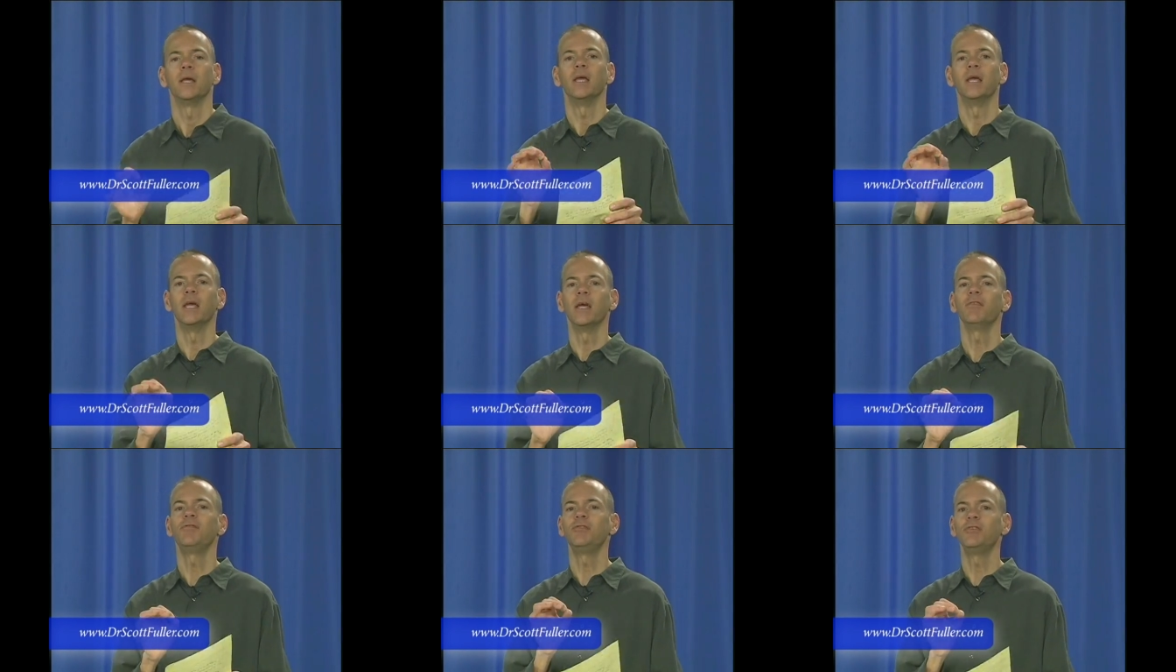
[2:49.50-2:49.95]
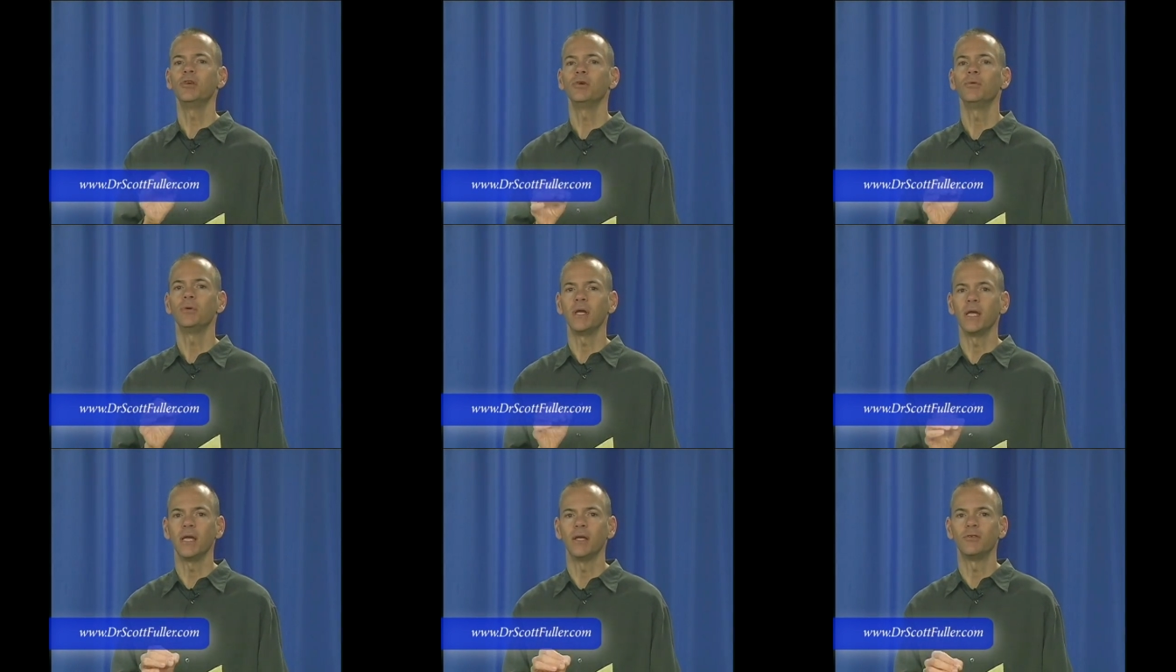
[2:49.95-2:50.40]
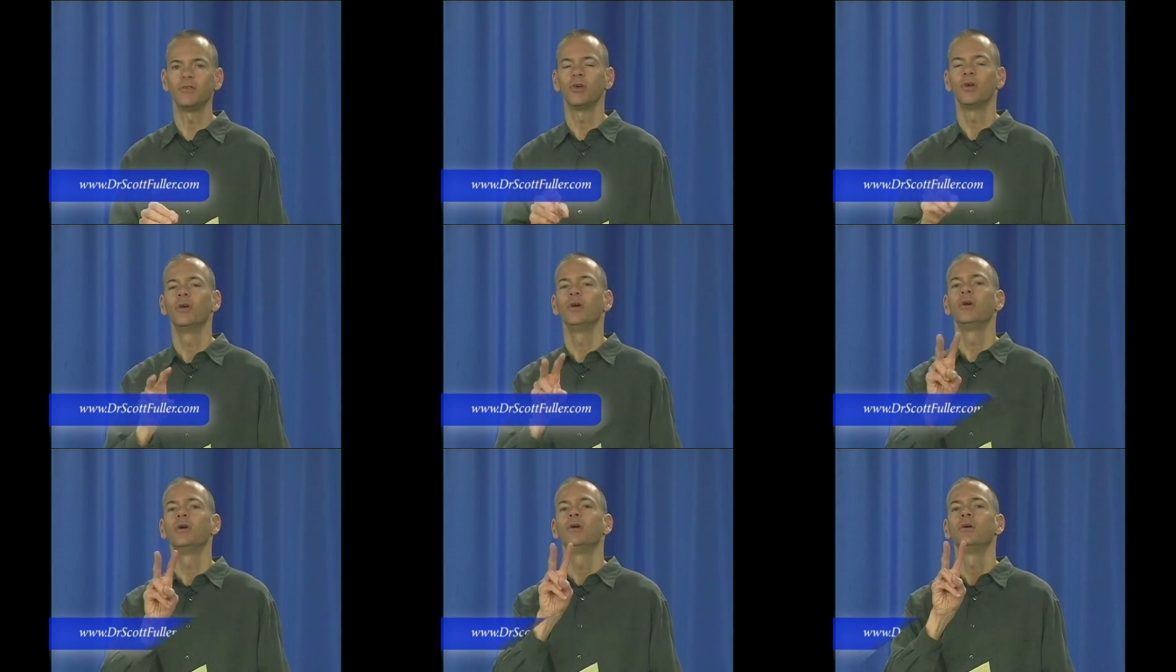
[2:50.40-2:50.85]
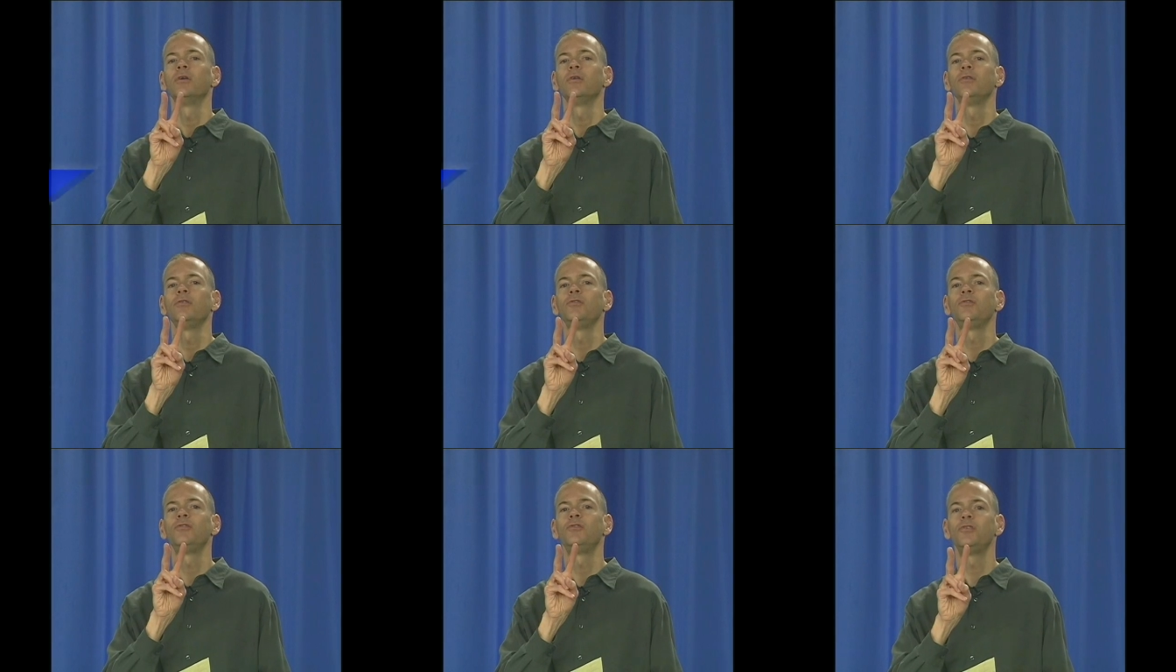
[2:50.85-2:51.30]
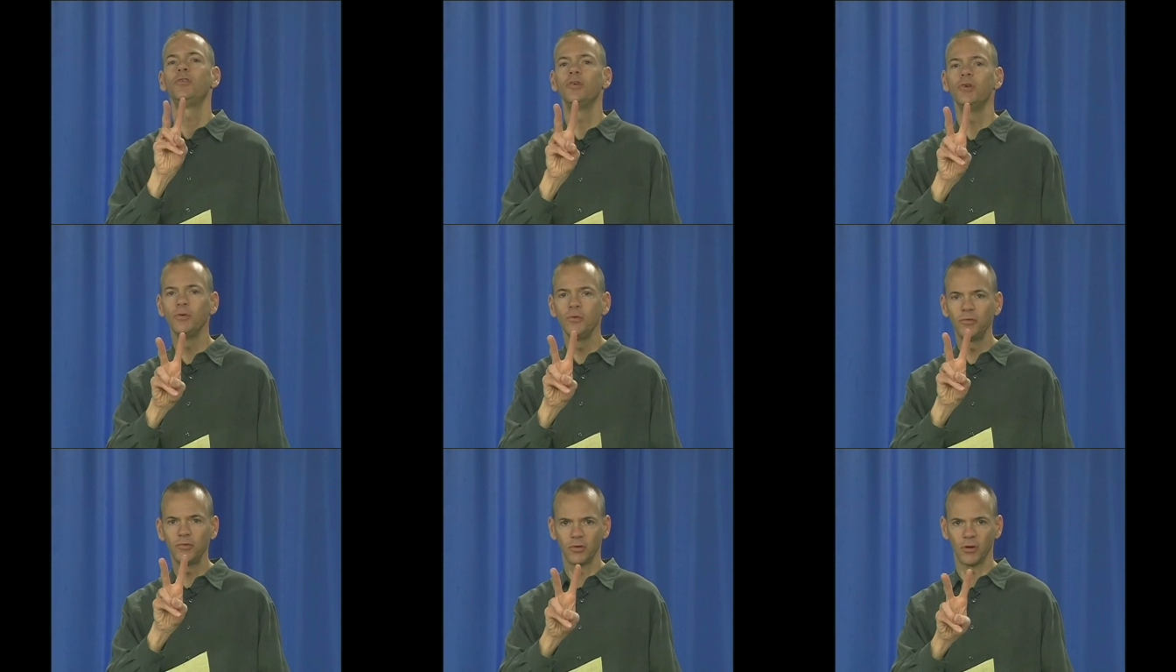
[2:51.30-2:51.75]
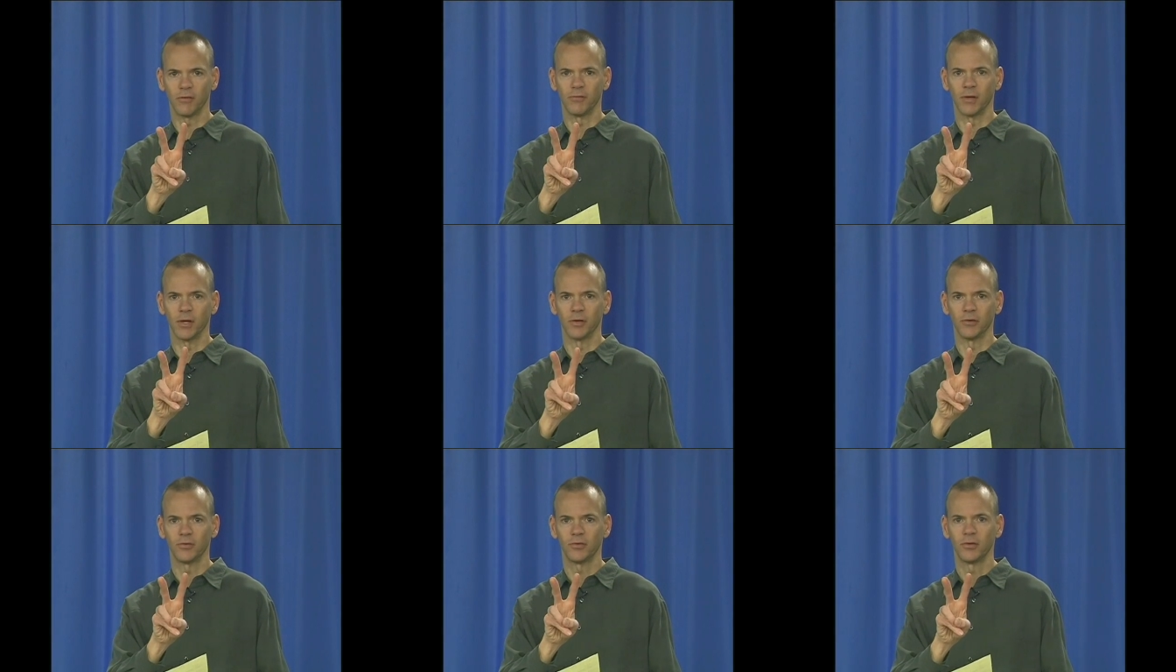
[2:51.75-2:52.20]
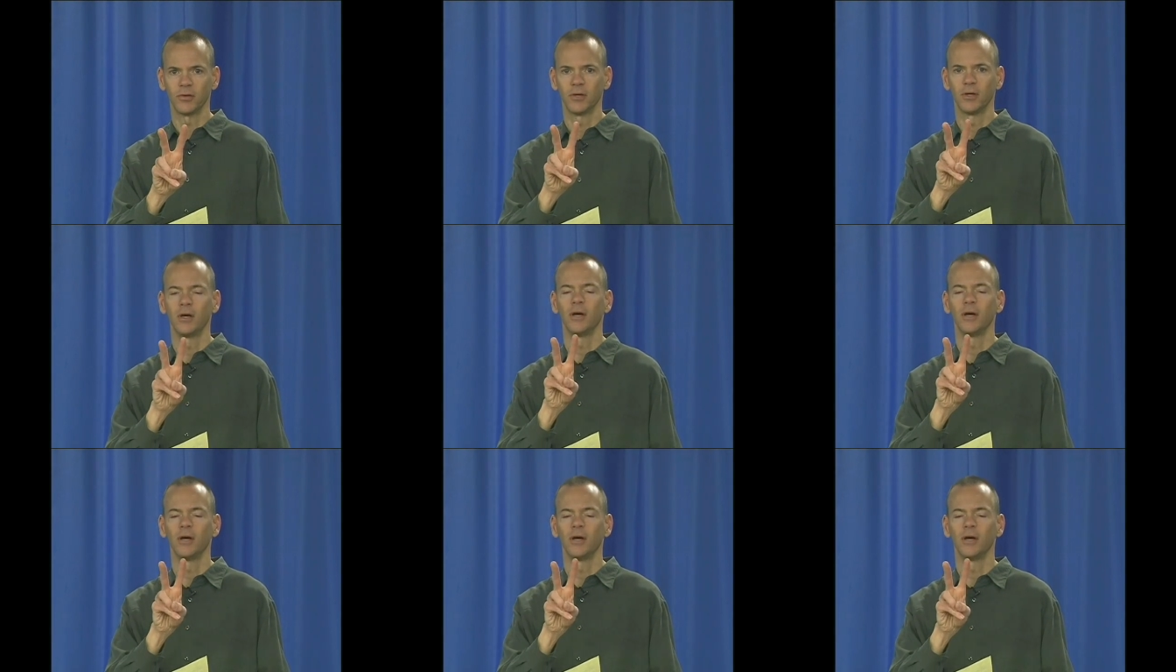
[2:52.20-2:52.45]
If you eat two servings